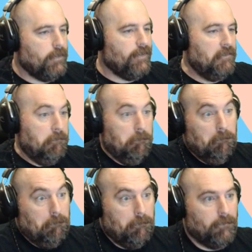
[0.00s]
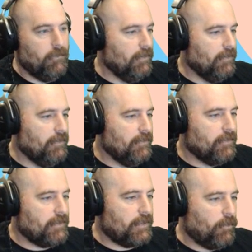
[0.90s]
because
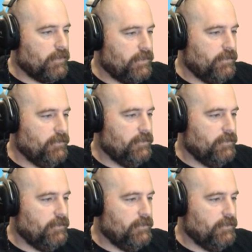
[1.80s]
I want to.